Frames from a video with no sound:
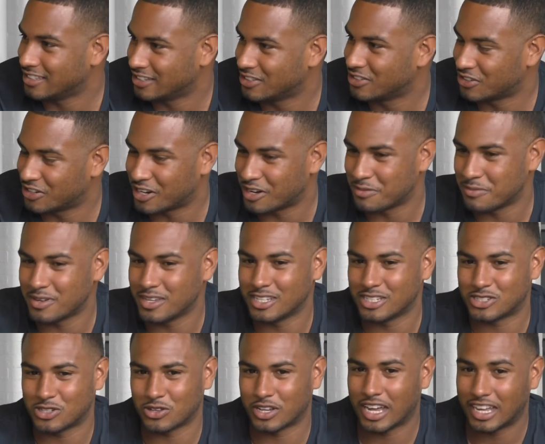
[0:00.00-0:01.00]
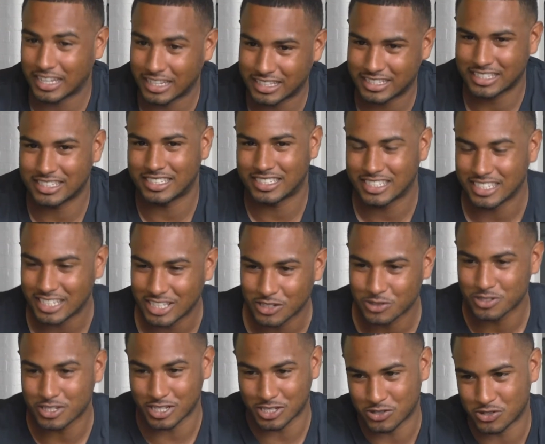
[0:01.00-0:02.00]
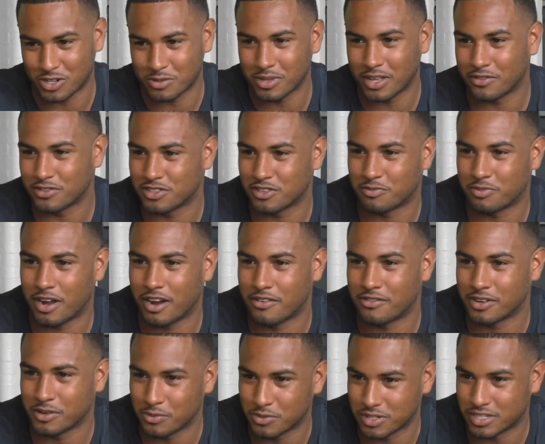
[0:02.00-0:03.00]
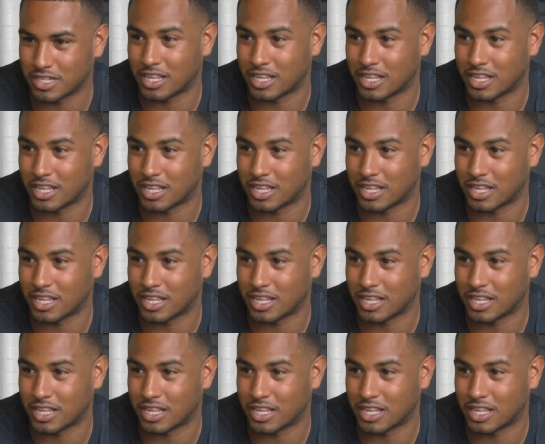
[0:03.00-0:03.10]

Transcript: You know what I mean? So seeing those extreme levels of poverty was